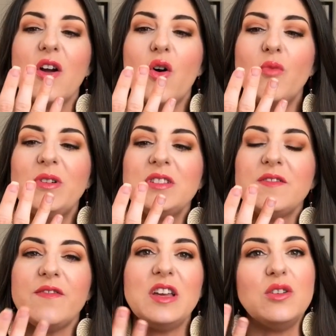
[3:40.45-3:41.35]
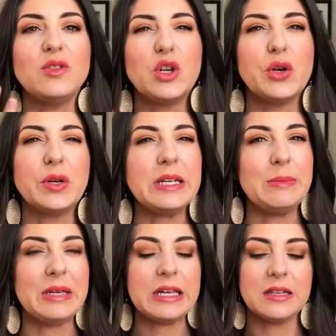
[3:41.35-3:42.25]
almost feel
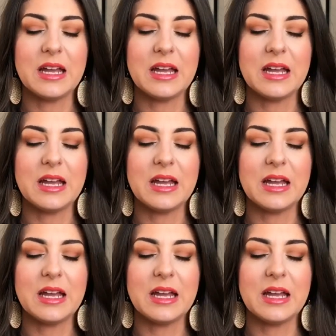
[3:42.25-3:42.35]
creamy,